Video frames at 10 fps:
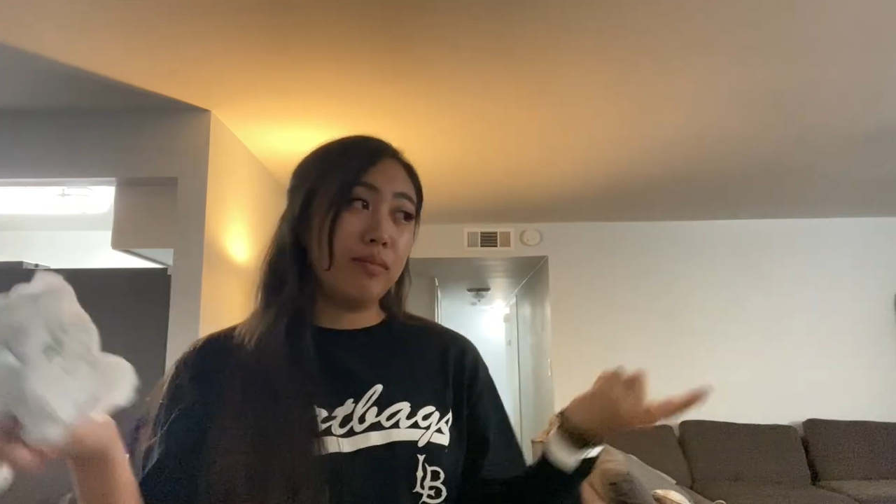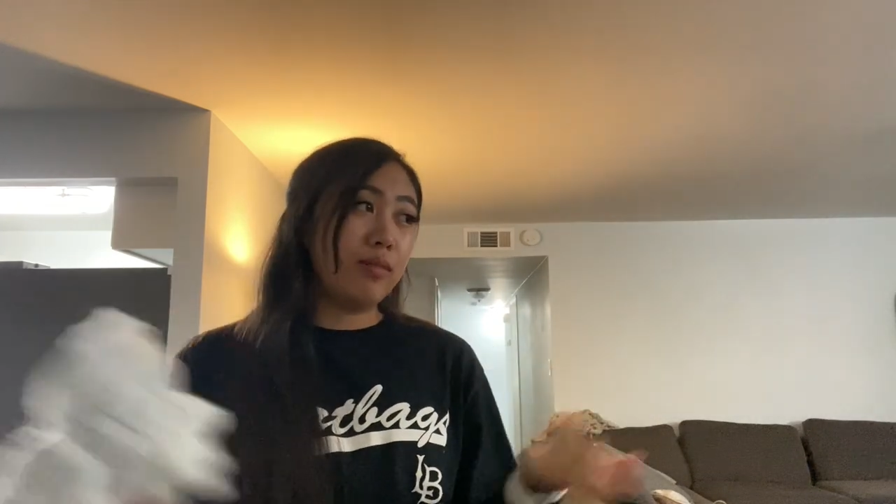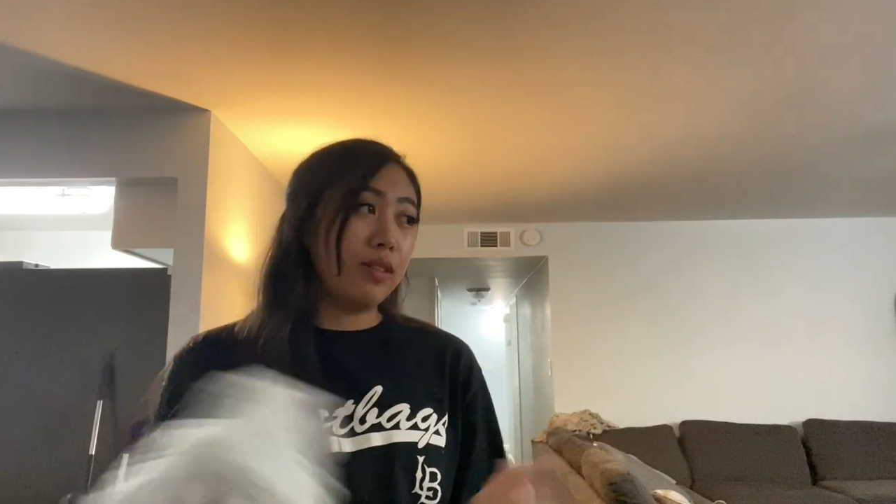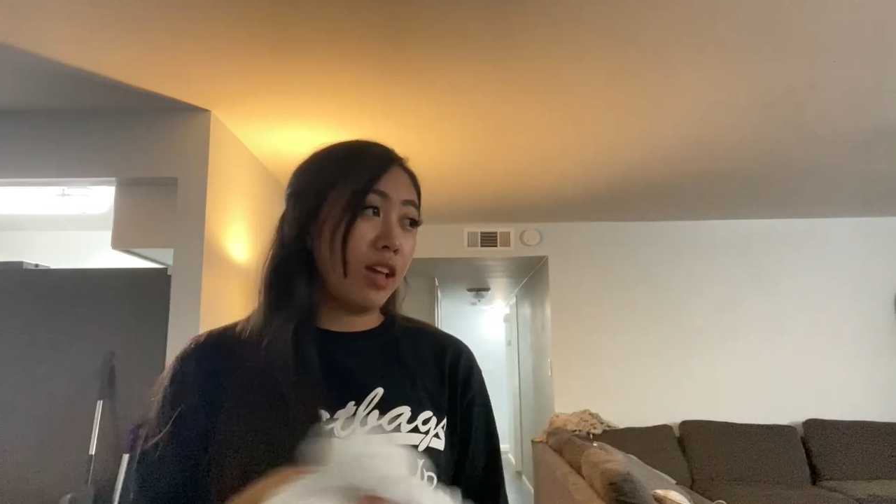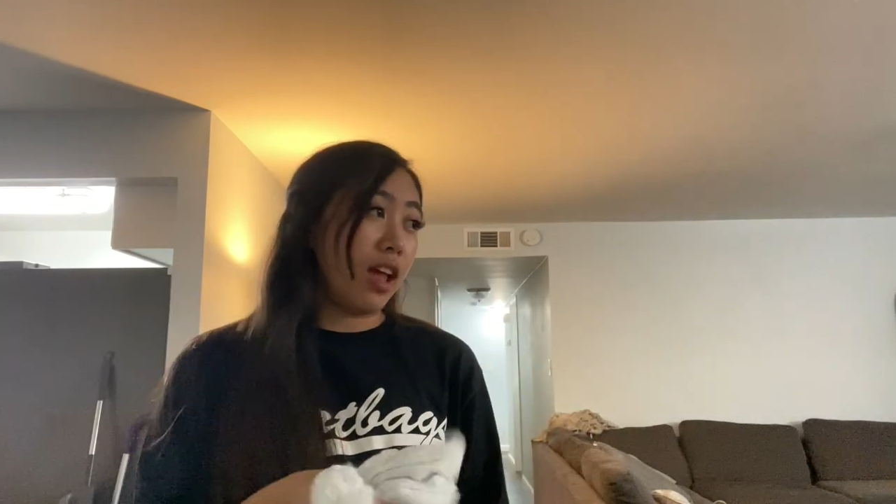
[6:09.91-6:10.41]

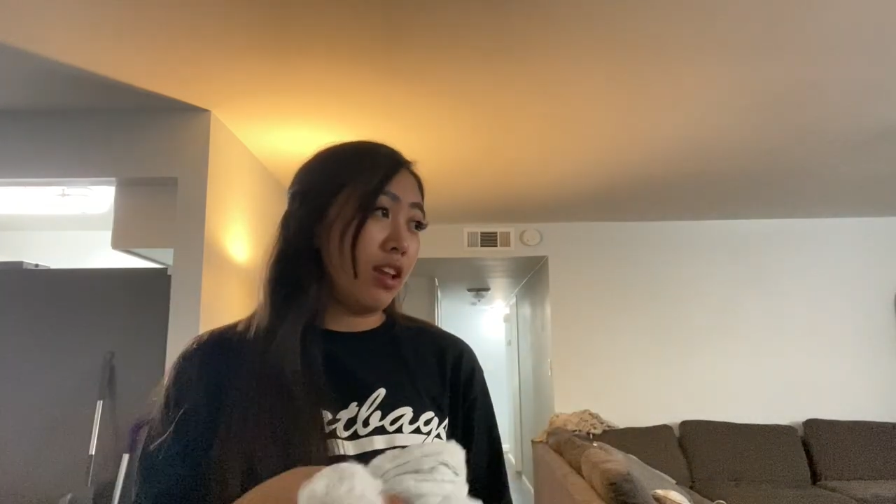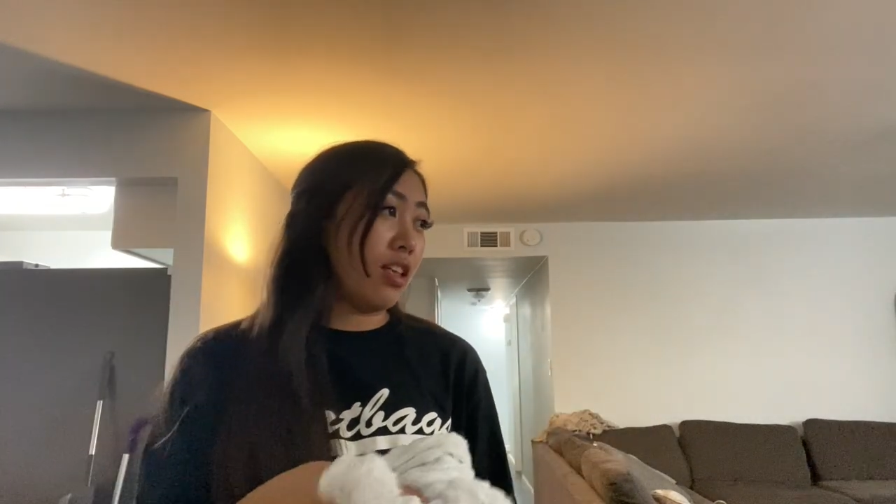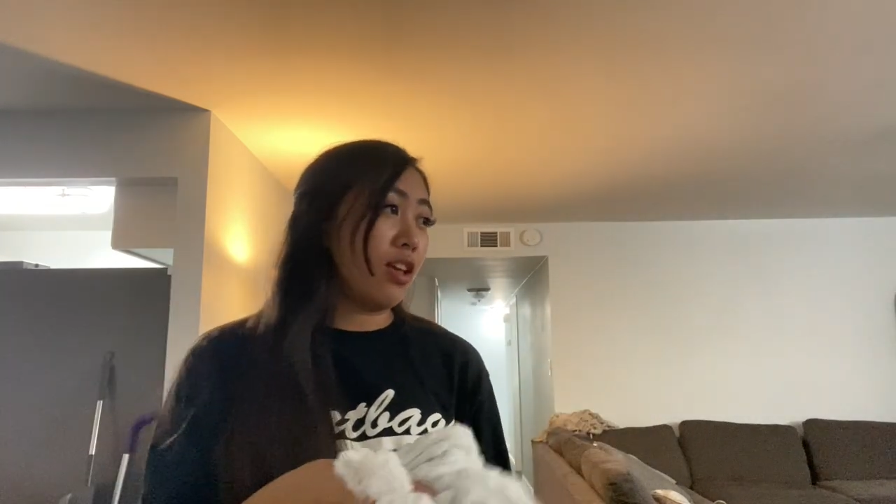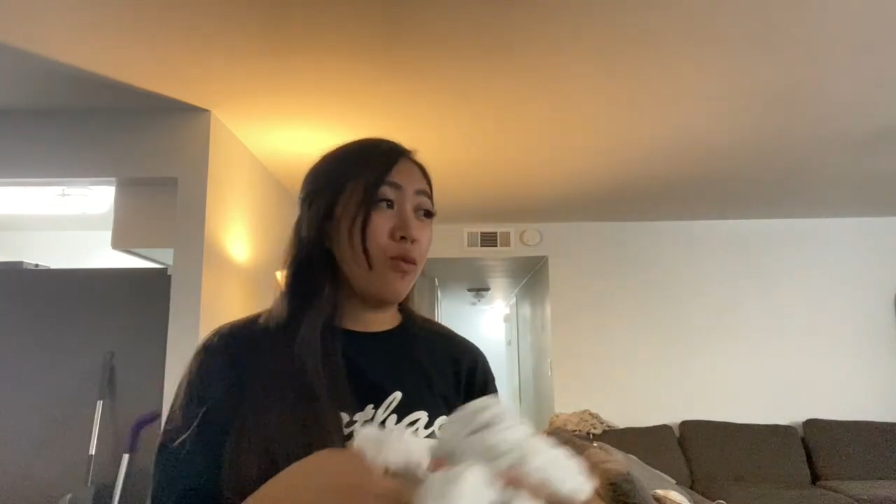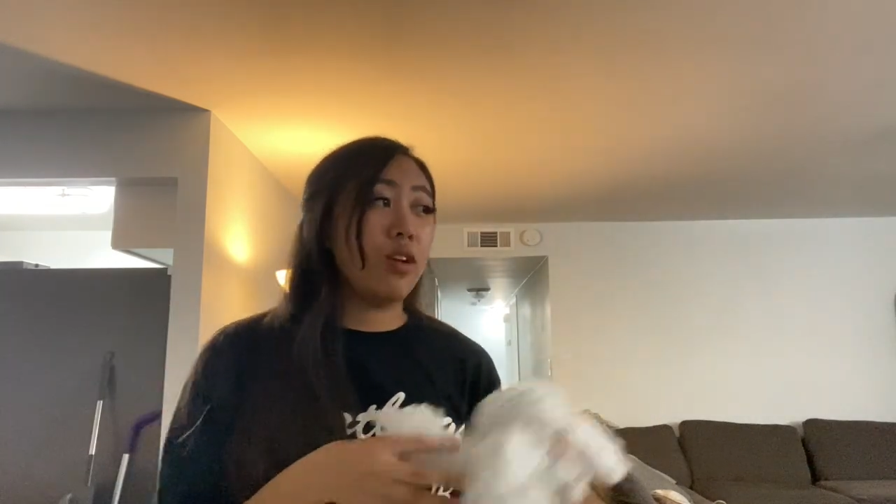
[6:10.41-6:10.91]
decided that
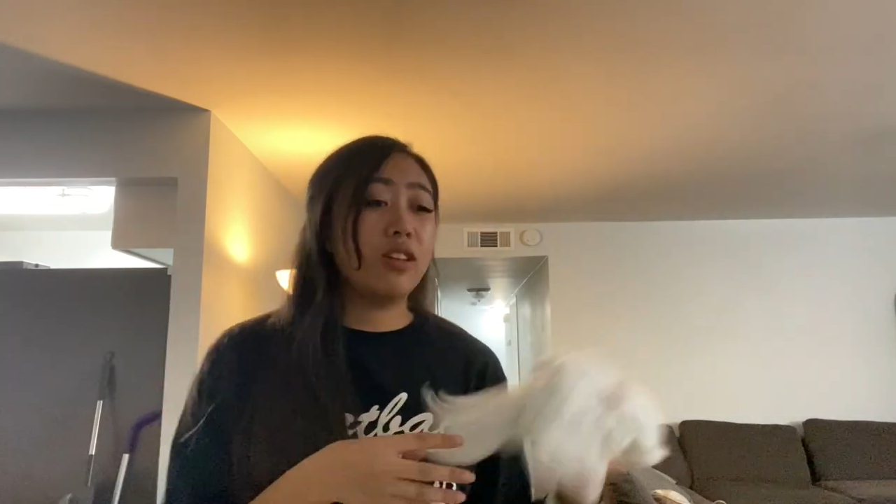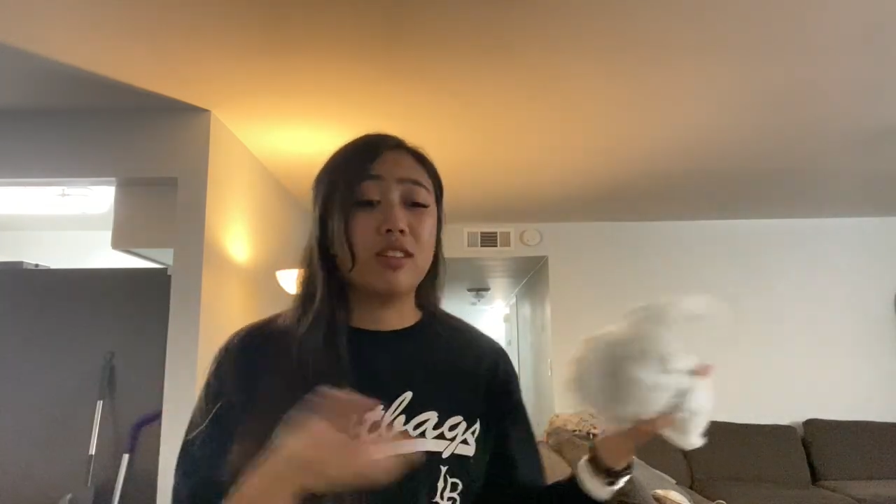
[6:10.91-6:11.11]
he wanted to